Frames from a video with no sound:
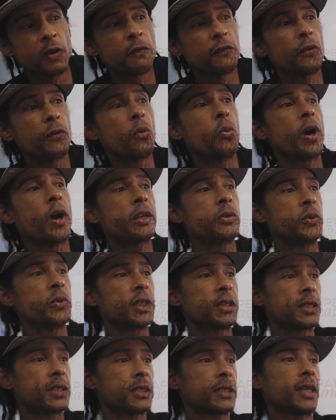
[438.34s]
For one, we
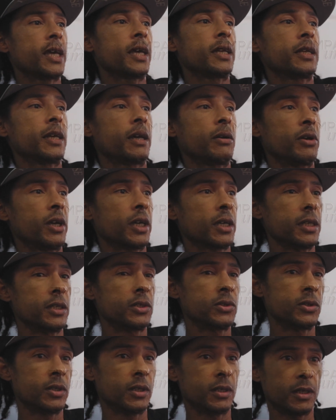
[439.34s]
didn't sign directly
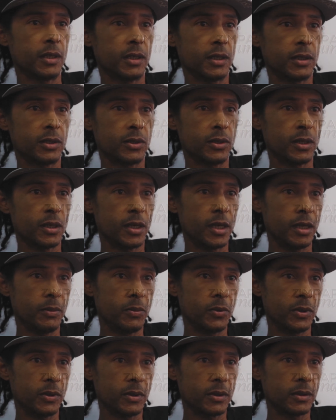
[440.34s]
to the
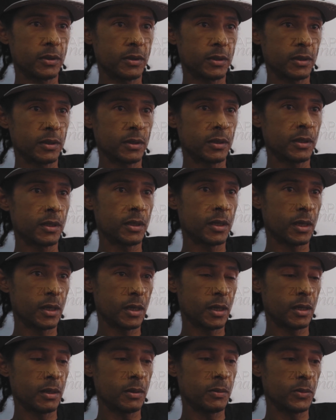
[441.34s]
label.
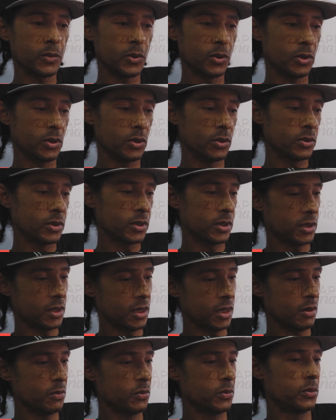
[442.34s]
You know,
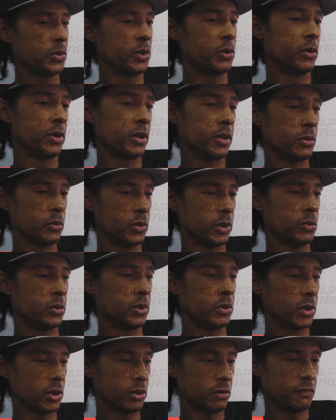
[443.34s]

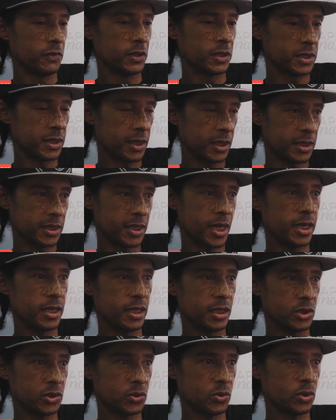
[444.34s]
we were convinced that
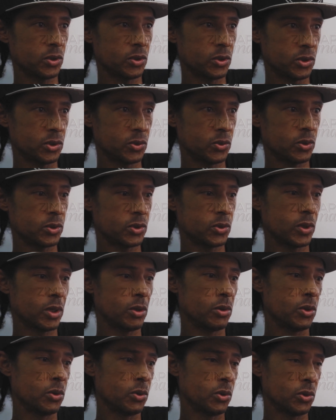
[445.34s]
signing to
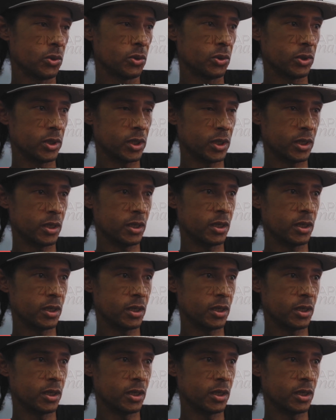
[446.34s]
our local